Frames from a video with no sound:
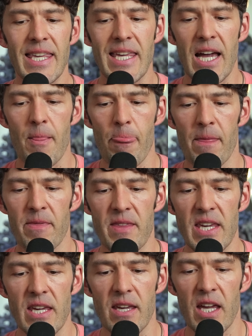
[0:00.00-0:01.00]
yet
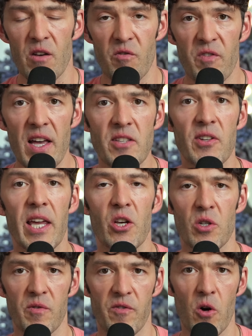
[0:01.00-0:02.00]
the
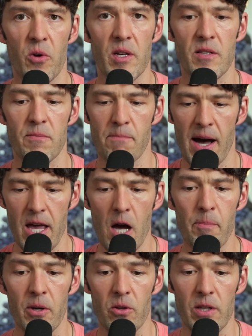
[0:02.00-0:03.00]
investigators focus
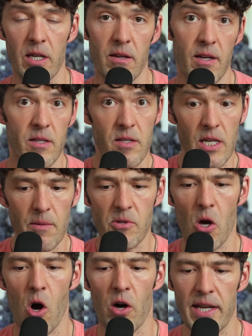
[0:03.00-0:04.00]
myopically, it seems,
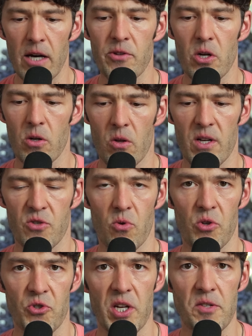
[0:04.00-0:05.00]
on LDL
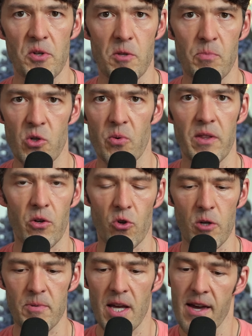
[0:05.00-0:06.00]
cholesterol changes between the
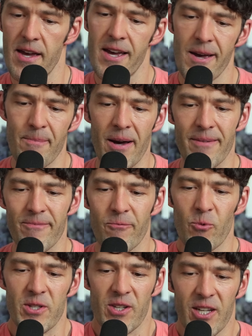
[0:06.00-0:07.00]
groups. But
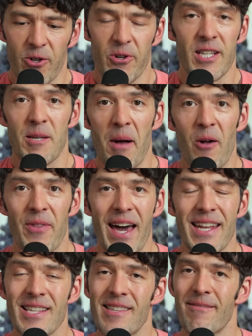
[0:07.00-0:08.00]
What's curious about
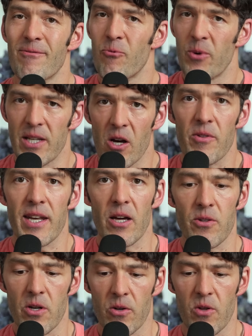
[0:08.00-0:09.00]
that is we know that
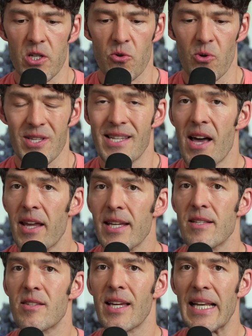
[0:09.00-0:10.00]
LDL cholesterol is not a
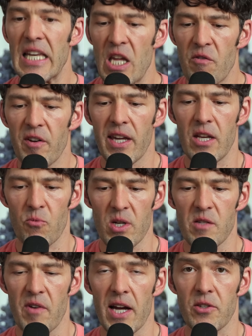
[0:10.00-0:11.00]
significant
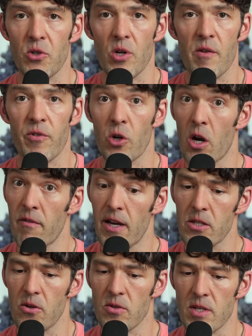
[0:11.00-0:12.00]
risk factor for
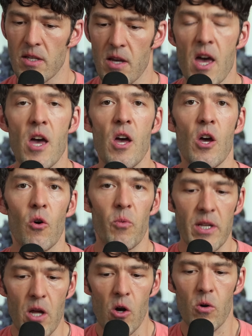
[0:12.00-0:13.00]
cardiovascular disease.
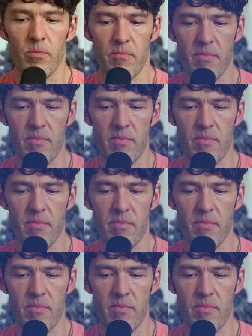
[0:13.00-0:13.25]
We know